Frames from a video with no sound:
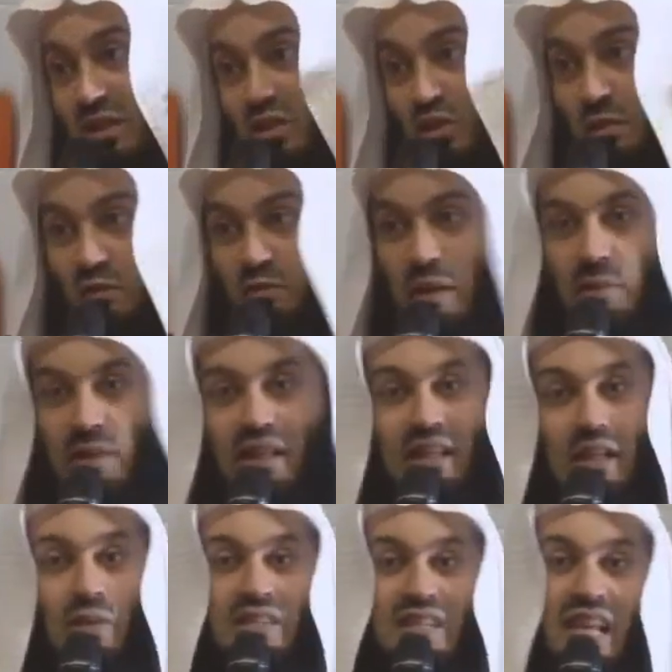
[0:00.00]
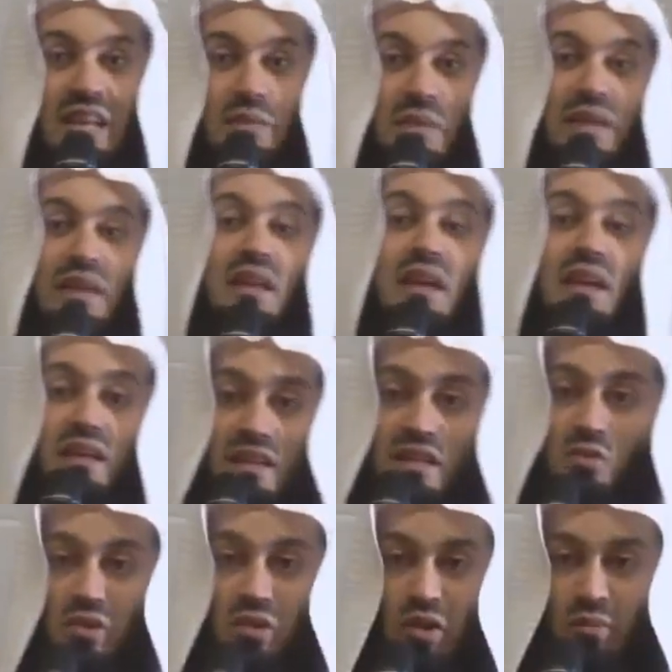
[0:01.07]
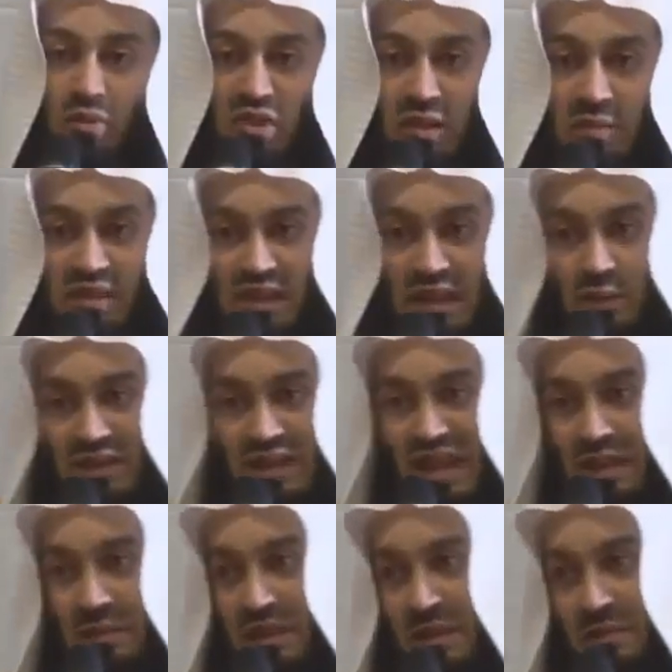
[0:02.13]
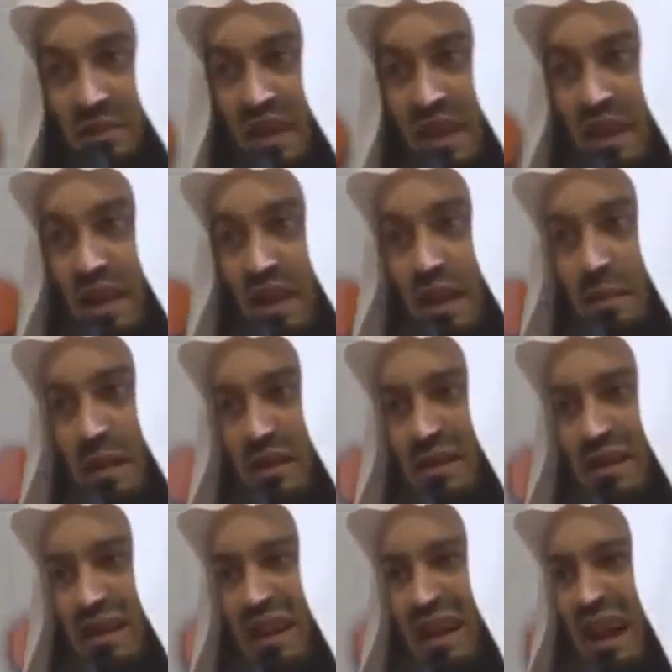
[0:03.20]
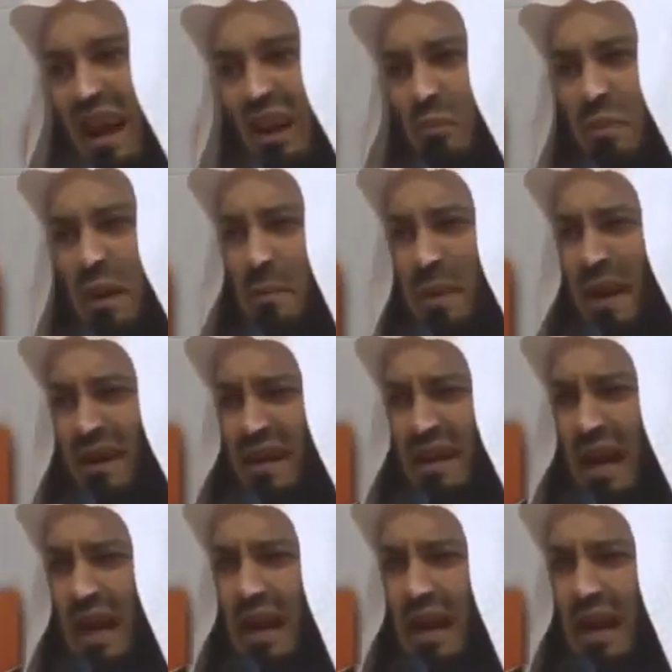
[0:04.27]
with a group of people and they were telling me, these were non-Muslims, and they were telling me about how barbaric